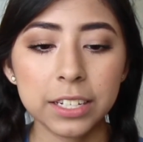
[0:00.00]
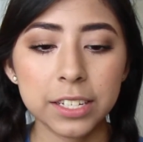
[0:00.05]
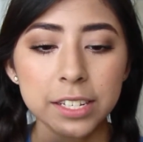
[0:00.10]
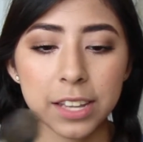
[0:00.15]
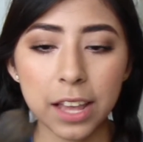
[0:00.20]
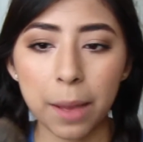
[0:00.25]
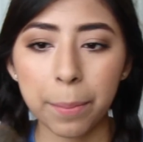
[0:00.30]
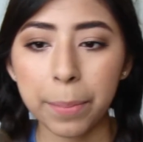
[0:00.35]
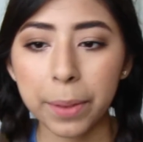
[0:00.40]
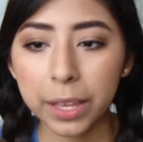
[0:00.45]

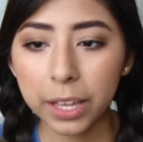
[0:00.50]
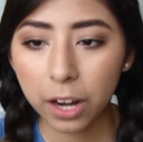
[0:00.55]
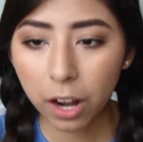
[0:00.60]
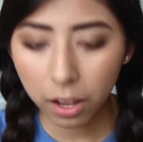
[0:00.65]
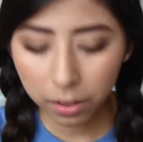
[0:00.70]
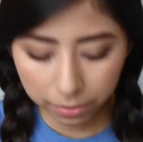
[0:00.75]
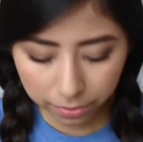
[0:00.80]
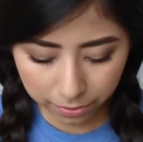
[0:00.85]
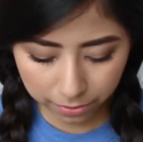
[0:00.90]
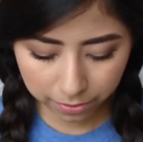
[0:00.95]
tapping it
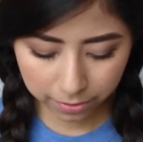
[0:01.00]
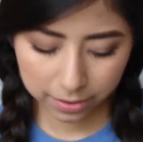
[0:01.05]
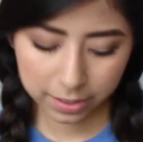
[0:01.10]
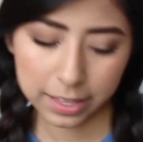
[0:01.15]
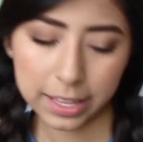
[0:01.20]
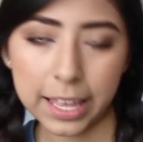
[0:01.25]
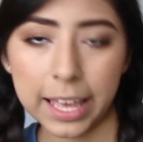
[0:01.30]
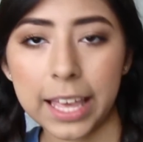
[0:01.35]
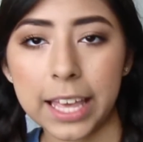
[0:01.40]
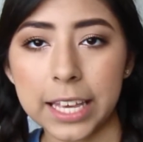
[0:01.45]
off.
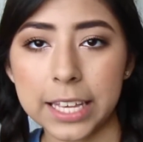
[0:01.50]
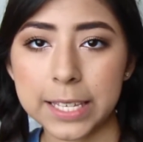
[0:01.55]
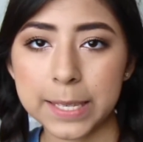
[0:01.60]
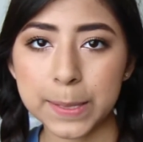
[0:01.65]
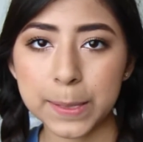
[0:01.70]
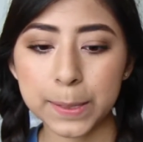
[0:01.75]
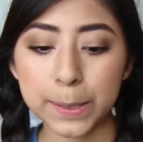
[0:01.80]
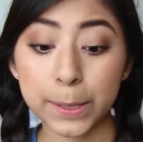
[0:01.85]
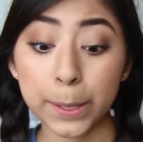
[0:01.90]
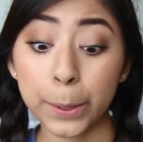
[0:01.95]
Like
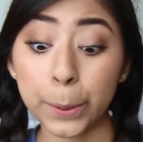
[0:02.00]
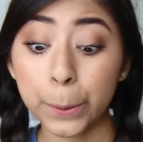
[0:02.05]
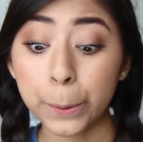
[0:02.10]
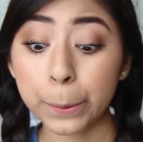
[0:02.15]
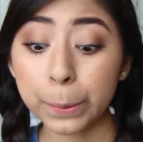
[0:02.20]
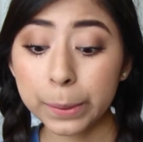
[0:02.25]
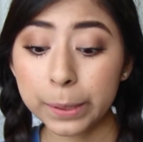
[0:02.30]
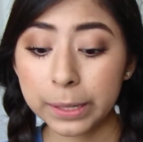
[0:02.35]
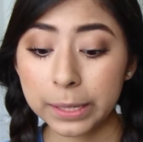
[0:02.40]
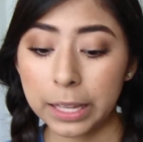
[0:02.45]
so,